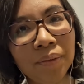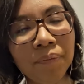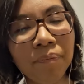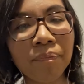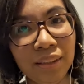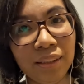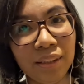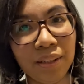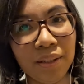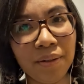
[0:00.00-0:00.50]

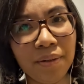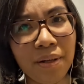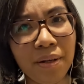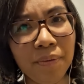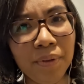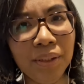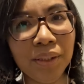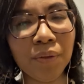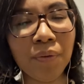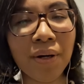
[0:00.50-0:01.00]
So it
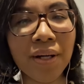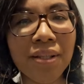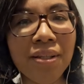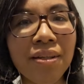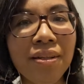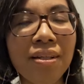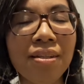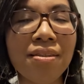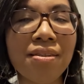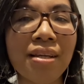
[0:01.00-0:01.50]
was quite an
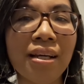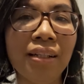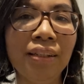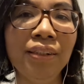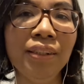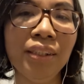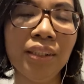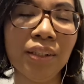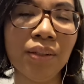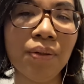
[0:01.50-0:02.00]

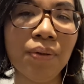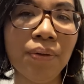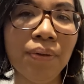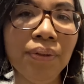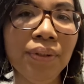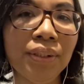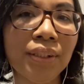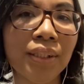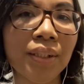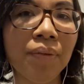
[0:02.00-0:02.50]
intense
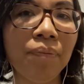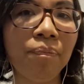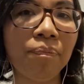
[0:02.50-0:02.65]
course.